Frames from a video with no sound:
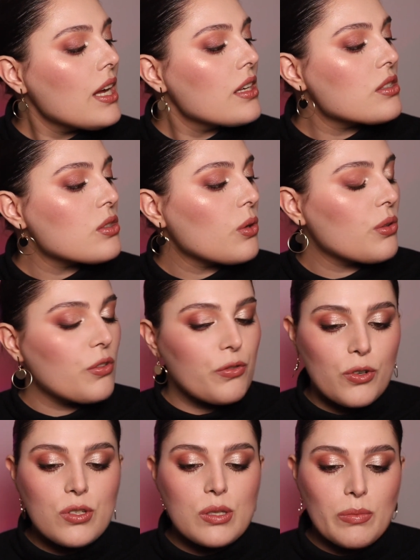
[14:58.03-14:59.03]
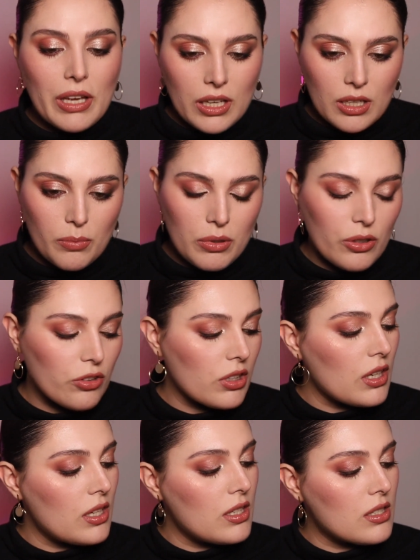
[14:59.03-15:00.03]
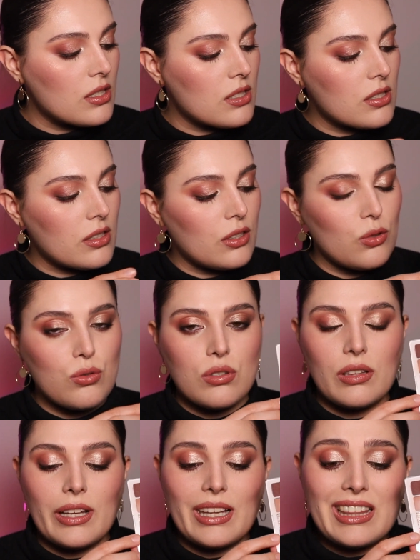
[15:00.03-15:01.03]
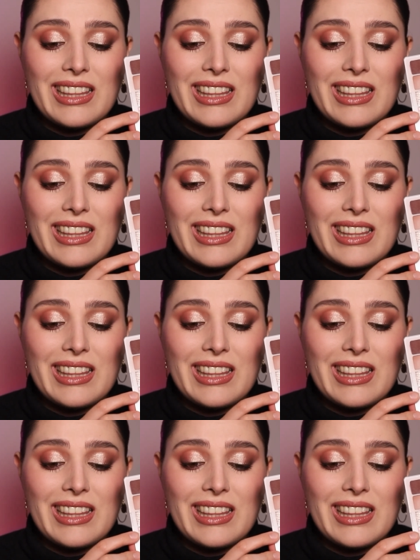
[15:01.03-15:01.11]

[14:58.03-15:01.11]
So the first makeup look is using like